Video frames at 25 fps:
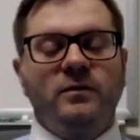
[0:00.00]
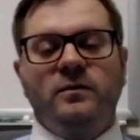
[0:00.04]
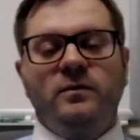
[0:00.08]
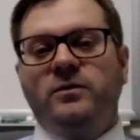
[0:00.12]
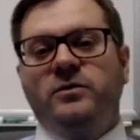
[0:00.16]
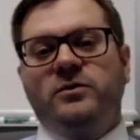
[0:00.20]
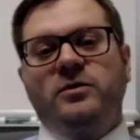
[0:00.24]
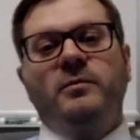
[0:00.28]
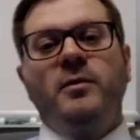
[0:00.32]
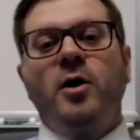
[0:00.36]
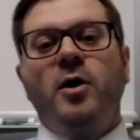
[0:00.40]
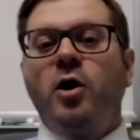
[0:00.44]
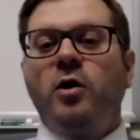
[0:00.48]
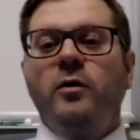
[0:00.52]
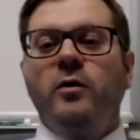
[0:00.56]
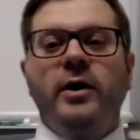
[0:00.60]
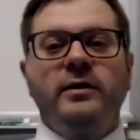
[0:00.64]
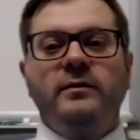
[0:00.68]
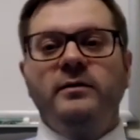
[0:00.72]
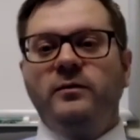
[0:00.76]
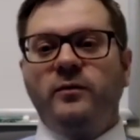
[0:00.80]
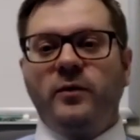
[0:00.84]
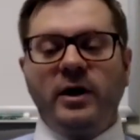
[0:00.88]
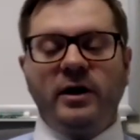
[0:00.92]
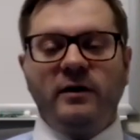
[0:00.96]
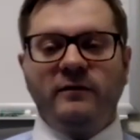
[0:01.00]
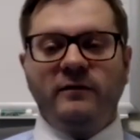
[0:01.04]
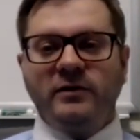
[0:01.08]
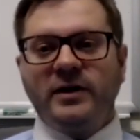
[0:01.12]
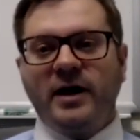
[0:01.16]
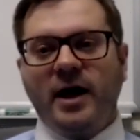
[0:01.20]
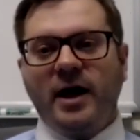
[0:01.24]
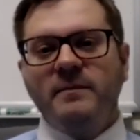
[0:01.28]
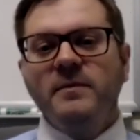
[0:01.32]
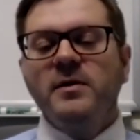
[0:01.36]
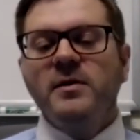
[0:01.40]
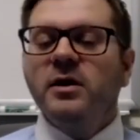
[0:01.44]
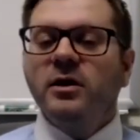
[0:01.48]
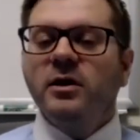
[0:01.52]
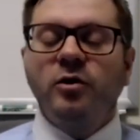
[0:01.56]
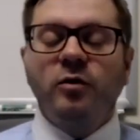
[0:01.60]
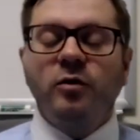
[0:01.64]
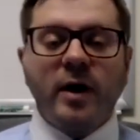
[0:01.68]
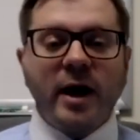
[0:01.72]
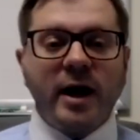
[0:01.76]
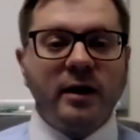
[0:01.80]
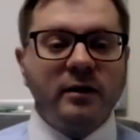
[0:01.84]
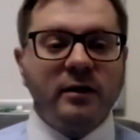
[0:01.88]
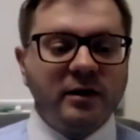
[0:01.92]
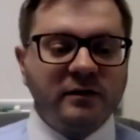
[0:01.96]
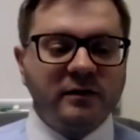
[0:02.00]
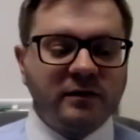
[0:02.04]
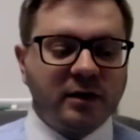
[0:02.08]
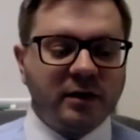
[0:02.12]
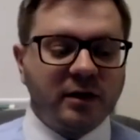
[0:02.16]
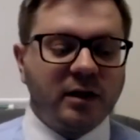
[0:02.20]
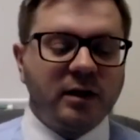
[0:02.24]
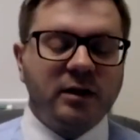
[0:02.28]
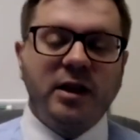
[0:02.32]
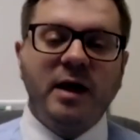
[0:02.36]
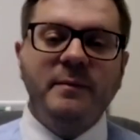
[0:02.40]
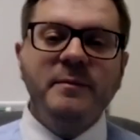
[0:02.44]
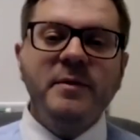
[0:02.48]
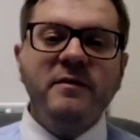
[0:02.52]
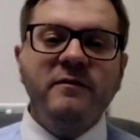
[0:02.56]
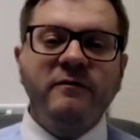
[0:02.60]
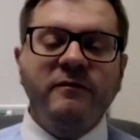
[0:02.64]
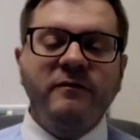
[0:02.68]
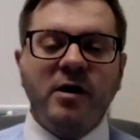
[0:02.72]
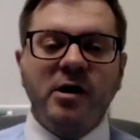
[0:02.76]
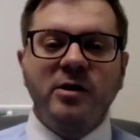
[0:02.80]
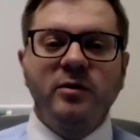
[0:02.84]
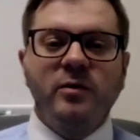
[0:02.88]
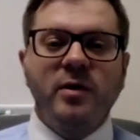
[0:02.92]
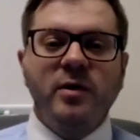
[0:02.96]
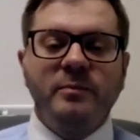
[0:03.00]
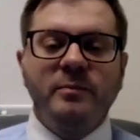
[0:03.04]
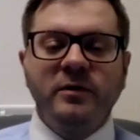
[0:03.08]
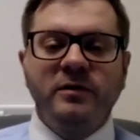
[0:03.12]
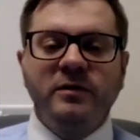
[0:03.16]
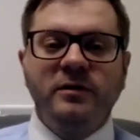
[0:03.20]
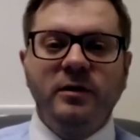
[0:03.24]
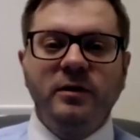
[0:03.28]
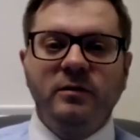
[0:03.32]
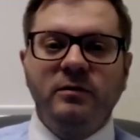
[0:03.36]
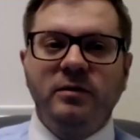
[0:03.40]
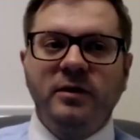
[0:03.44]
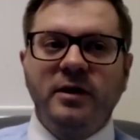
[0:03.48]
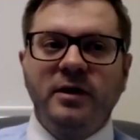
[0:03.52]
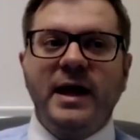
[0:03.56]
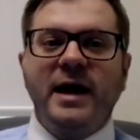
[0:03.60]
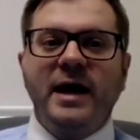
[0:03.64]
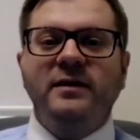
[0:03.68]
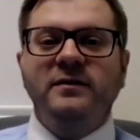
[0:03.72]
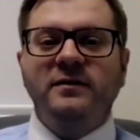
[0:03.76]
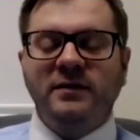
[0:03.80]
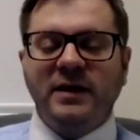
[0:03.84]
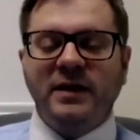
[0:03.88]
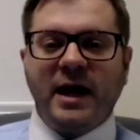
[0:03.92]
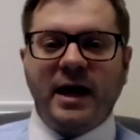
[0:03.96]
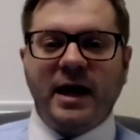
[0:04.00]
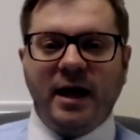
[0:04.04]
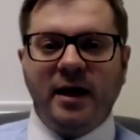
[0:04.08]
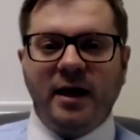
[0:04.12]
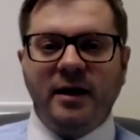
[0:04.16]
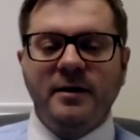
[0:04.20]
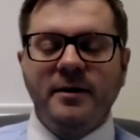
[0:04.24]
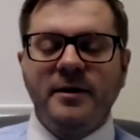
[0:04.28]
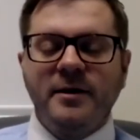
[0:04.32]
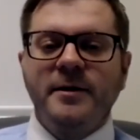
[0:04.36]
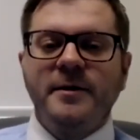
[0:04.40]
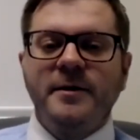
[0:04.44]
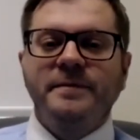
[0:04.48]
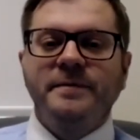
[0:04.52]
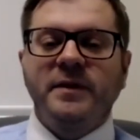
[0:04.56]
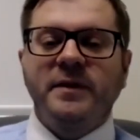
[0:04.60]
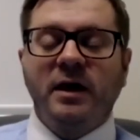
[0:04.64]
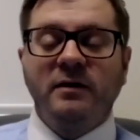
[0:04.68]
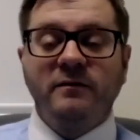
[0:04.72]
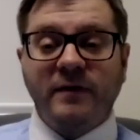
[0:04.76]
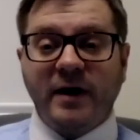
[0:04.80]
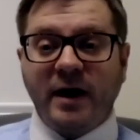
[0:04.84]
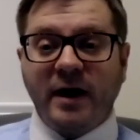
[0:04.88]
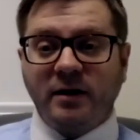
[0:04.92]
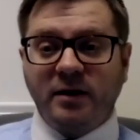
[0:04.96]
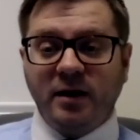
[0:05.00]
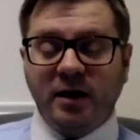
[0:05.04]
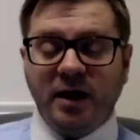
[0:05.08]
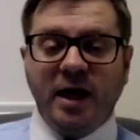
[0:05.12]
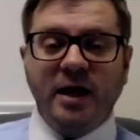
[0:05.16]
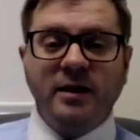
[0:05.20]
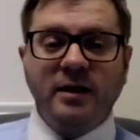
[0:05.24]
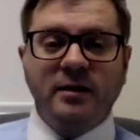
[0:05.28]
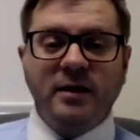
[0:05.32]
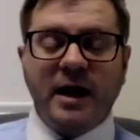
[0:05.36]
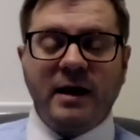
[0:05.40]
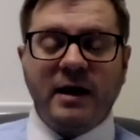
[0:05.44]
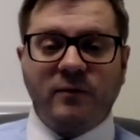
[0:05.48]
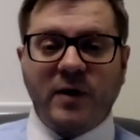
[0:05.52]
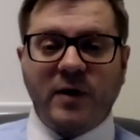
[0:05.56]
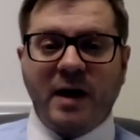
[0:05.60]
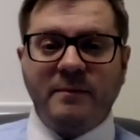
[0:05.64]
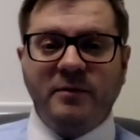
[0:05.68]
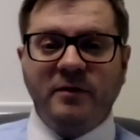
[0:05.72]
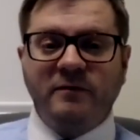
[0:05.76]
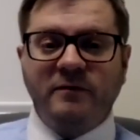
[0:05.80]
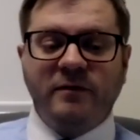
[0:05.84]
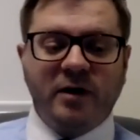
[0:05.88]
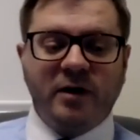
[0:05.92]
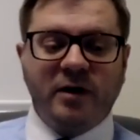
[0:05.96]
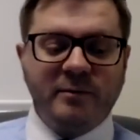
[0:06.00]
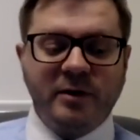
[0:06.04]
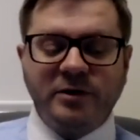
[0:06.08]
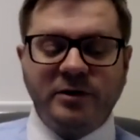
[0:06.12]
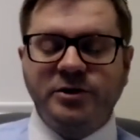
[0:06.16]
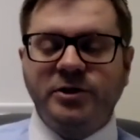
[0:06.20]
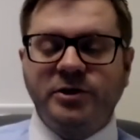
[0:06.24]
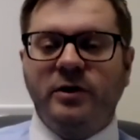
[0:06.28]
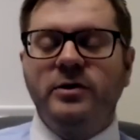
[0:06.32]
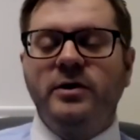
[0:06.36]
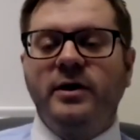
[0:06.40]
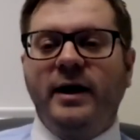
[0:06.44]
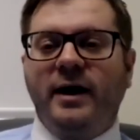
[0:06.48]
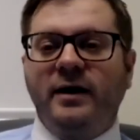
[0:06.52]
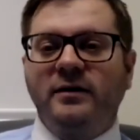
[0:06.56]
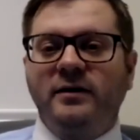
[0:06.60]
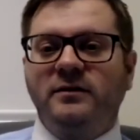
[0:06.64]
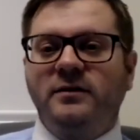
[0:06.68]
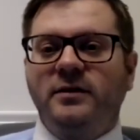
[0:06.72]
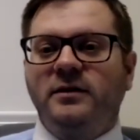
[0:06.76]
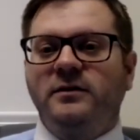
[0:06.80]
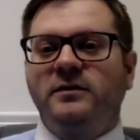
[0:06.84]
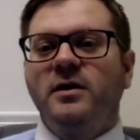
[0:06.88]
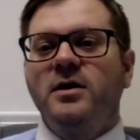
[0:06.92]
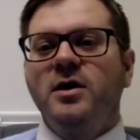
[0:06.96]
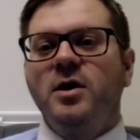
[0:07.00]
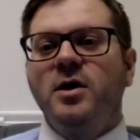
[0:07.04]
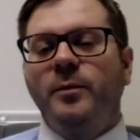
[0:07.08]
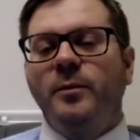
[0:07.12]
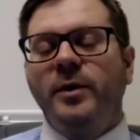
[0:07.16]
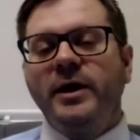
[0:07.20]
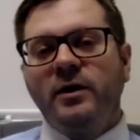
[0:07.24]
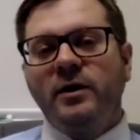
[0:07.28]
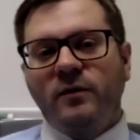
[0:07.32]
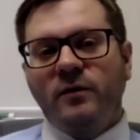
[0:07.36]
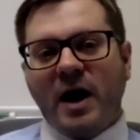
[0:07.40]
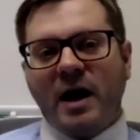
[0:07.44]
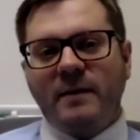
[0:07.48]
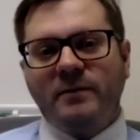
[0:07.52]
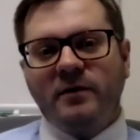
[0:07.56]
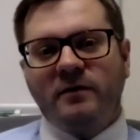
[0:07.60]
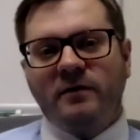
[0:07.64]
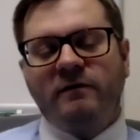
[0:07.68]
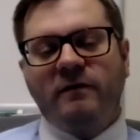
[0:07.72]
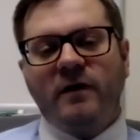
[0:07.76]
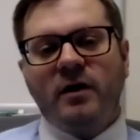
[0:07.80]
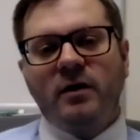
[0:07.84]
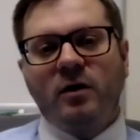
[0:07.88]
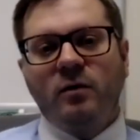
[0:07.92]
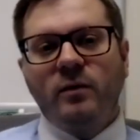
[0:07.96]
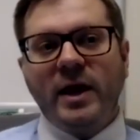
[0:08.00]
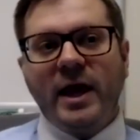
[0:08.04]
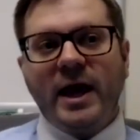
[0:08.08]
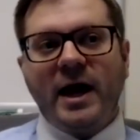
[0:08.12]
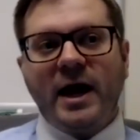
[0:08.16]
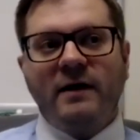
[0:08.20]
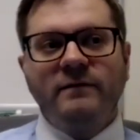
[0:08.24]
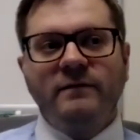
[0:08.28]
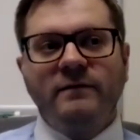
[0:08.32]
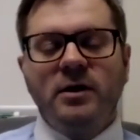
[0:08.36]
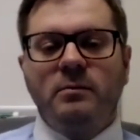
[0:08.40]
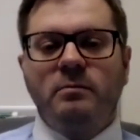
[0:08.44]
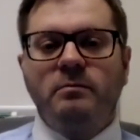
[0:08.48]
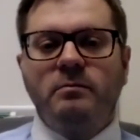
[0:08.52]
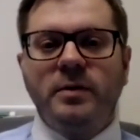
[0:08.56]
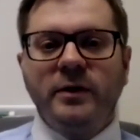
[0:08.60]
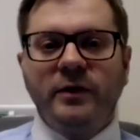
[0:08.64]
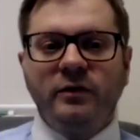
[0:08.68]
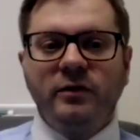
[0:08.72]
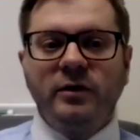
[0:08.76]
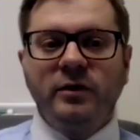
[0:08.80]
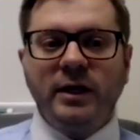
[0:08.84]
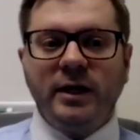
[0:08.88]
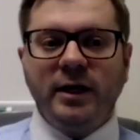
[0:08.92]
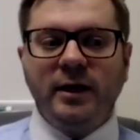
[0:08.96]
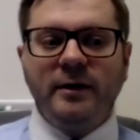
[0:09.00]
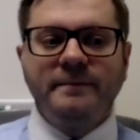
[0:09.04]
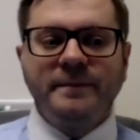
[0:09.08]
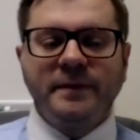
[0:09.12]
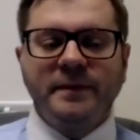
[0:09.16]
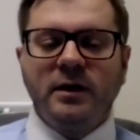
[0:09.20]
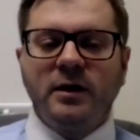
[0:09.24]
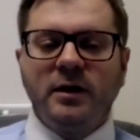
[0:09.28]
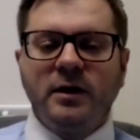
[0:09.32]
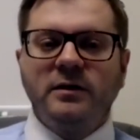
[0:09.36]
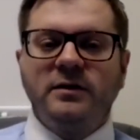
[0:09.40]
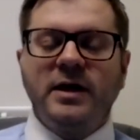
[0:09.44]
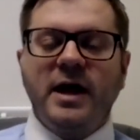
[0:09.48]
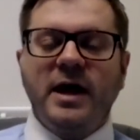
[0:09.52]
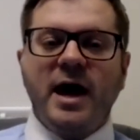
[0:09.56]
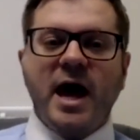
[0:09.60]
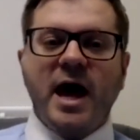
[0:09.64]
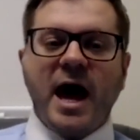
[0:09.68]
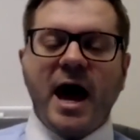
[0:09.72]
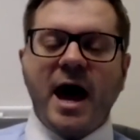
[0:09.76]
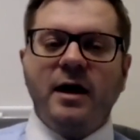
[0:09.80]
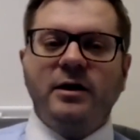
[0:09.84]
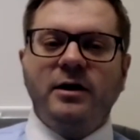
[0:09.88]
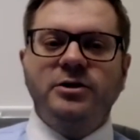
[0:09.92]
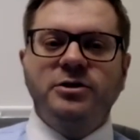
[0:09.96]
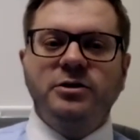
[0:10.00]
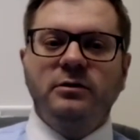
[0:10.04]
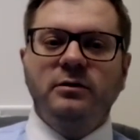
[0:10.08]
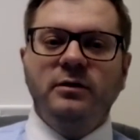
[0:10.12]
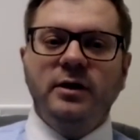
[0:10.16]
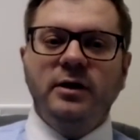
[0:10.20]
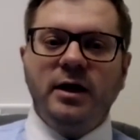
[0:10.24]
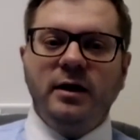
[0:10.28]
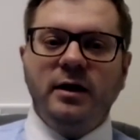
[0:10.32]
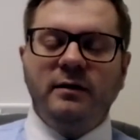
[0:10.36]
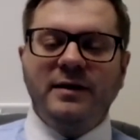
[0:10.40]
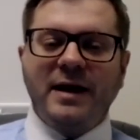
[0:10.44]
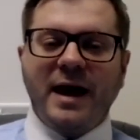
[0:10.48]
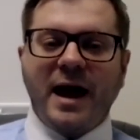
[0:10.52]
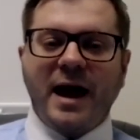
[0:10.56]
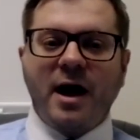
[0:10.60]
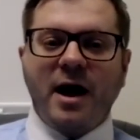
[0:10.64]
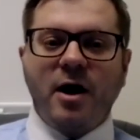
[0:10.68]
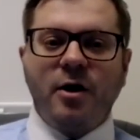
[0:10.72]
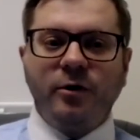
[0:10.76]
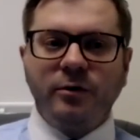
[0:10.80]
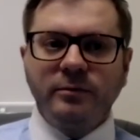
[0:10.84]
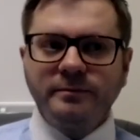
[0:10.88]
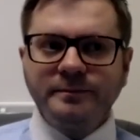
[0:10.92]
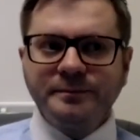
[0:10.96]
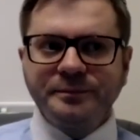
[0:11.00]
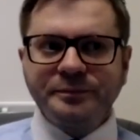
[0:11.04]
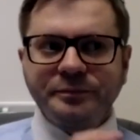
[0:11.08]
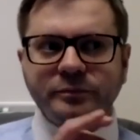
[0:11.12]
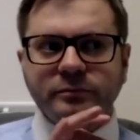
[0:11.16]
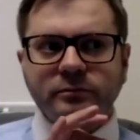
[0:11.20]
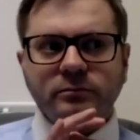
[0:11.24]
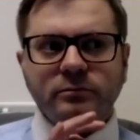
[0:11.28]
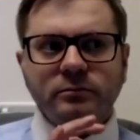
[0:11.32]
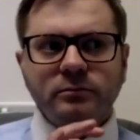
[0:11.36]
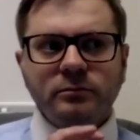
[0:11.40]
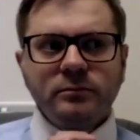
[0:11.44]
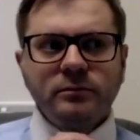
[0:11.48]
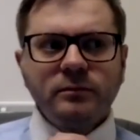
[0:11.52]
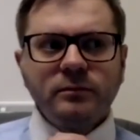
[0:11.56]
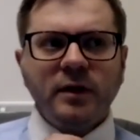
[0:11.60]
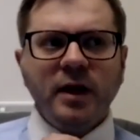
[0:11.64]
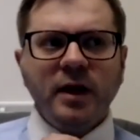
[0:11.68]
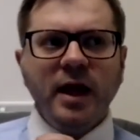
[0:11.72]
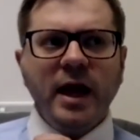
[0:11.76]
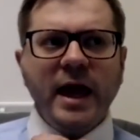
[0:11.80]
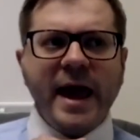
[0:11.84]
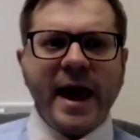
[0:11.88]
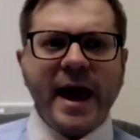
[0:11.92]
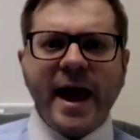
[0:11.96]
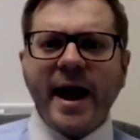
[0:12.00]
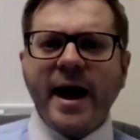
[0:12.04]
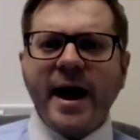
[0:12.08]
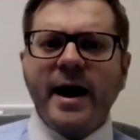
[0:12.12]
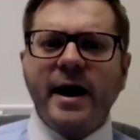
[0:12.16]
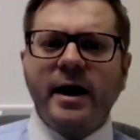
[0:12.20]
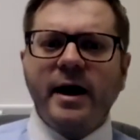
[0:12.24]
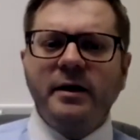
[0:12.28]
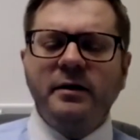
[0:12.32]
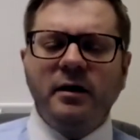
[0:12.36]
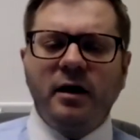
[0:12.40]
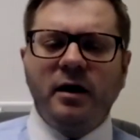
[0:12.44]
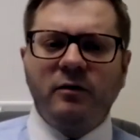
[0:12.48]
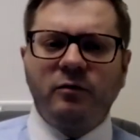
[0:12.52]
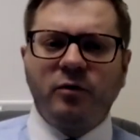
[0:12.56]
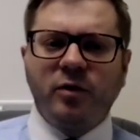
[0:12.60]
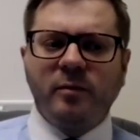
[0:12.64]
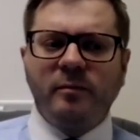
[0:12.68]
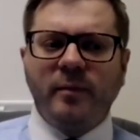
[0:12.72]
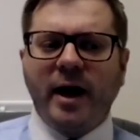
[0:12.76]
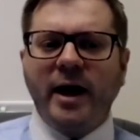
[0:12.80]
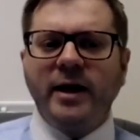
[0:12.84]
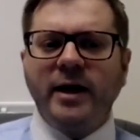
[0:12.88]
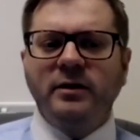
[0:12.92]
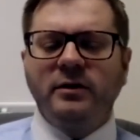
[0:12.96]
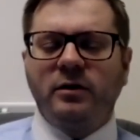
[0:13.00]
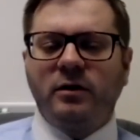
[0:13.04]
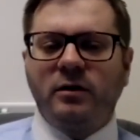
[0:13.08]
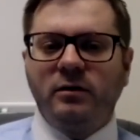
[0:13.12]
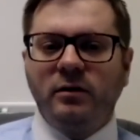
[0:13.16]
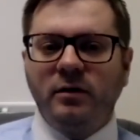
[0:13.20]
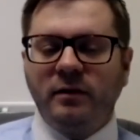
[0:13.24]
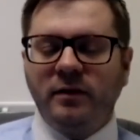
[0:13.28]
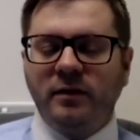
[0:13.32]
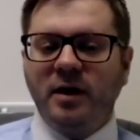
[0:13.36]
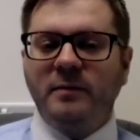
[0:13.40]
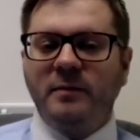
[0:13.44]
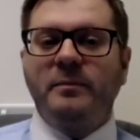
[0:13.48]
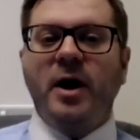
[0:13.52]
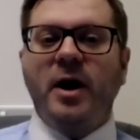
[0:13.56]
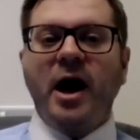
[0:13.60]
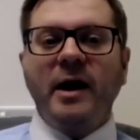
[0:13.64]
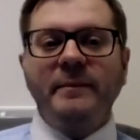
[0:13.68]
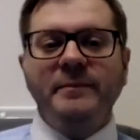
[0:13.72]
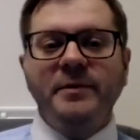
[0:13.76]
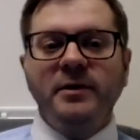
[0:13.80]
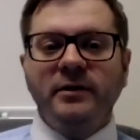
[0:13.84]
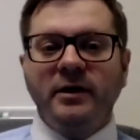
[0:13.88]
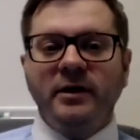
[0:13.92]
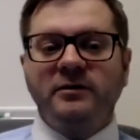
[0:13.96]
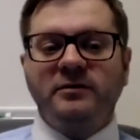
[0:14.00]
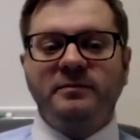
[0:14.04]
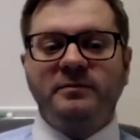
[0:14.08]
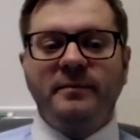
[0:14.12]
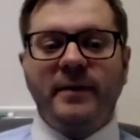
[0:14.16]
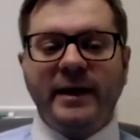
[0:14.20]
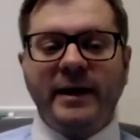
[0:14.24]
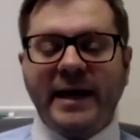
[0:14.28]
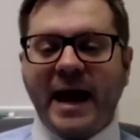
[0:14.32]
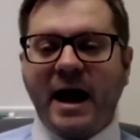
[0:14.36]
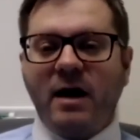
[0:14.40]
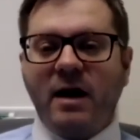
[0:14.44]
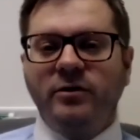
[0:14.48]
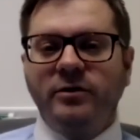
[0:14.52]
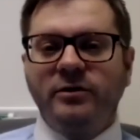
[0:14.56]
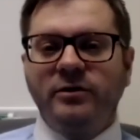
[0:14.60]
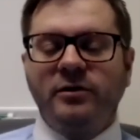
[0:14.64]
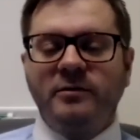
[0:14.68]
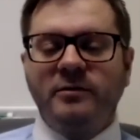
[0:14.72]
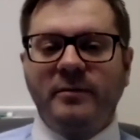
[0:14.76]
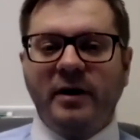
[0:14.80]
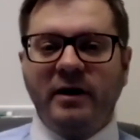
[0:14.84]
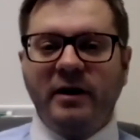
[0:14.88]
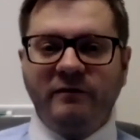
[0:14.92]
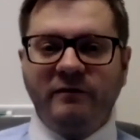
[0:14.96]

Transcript: Tomorrow at whatever time. Great. Listen, let me follow up with you the next day. In fact, in the Rapid Funnel, I'm going to show you guys this, but in Rapid Funnel, we have the ability to actually now add a reminder that populates my calendar in my